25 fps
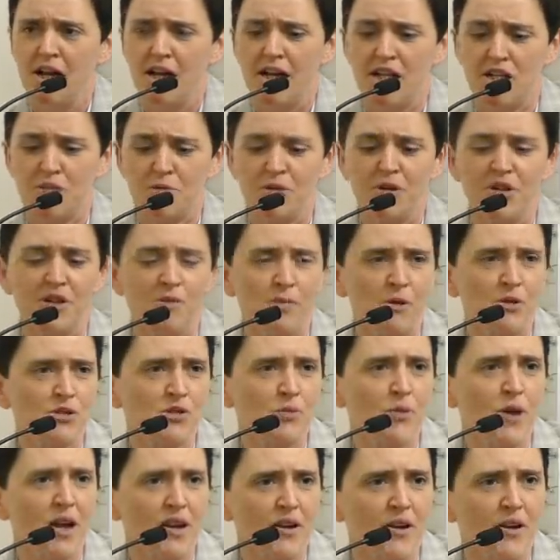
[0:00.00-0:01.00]
He's one of the
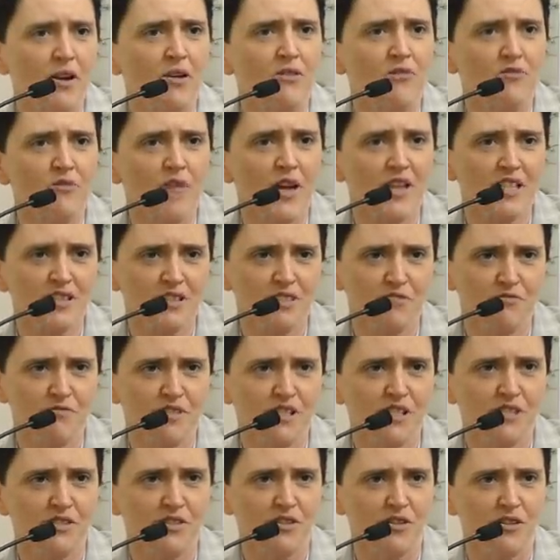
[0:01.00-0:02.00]
most well-known
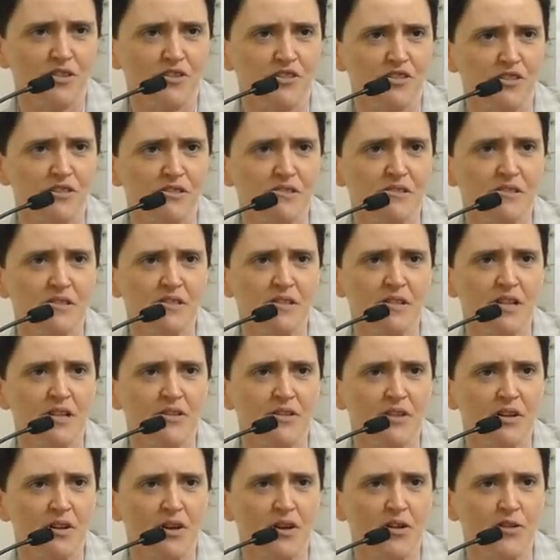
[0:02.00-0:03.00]
veterinary surgeons
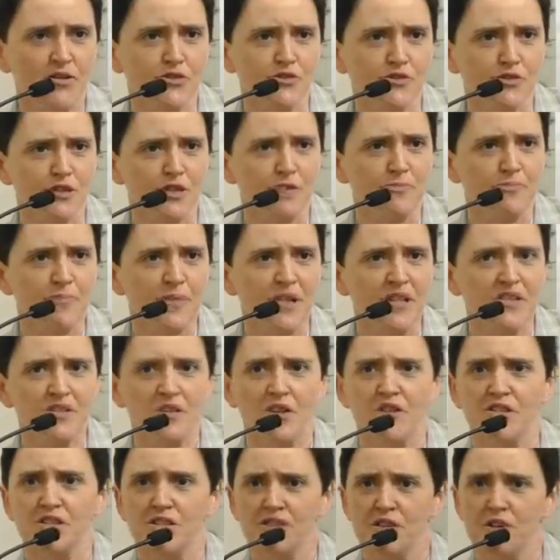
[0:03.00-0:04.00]
in the country. He's
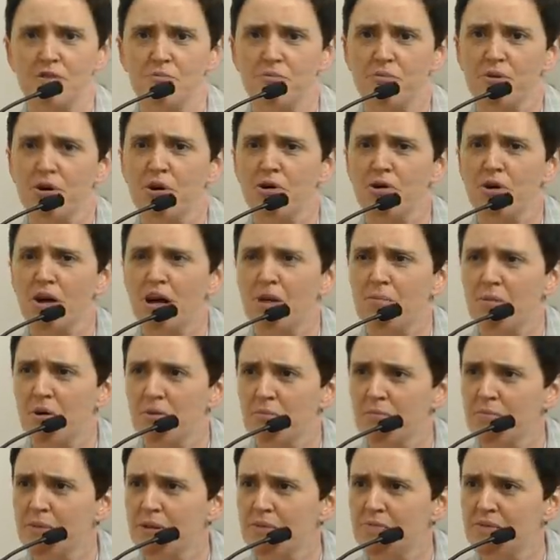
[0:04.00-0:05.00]
got his own program
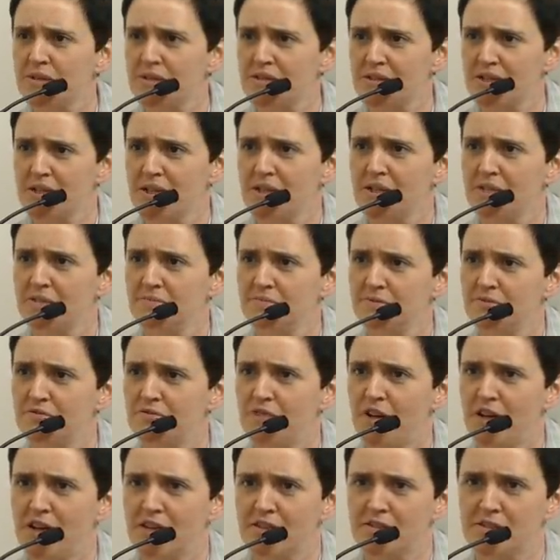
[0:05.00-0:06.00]
on BBC, in
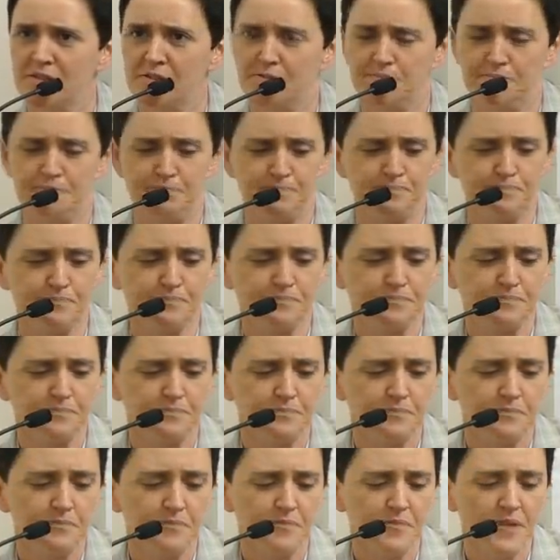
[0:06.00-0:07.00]
fact.
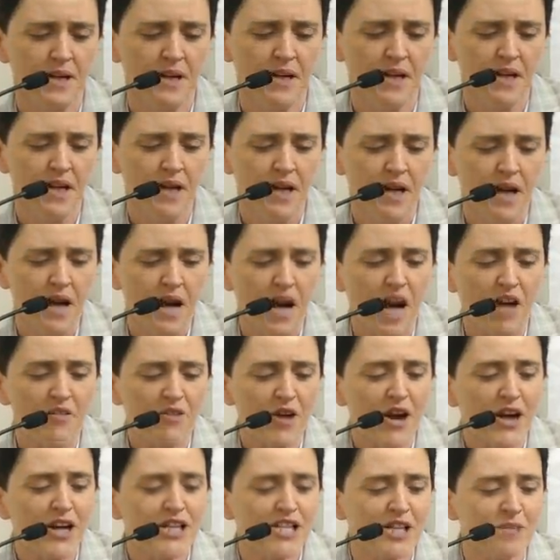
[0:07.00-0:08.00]
I've
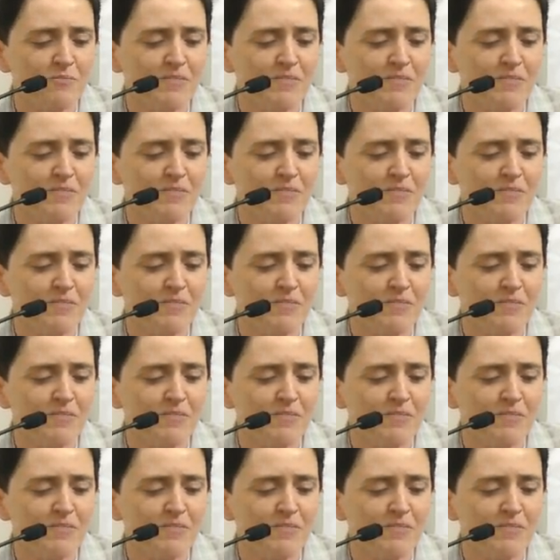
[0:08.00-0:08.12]
heard